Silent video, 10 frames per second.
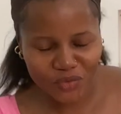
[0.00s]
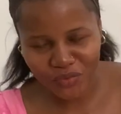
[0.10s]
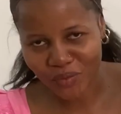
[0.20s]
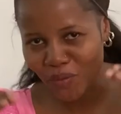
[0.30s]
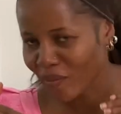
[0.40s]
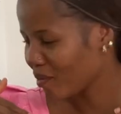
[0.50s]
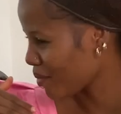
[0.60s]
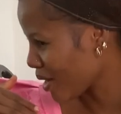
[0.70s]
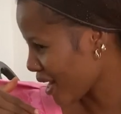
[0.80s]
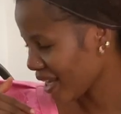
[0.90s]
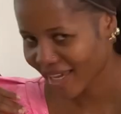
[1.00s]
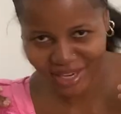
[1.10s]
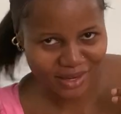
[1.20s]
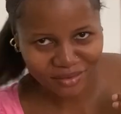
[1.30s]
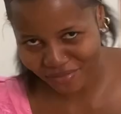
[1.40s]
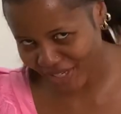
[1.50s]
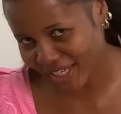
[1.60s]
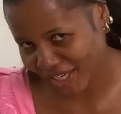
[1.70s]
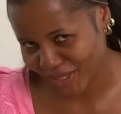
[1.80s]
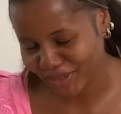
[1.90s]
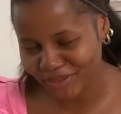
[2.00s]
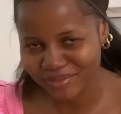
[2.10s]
for my hair video.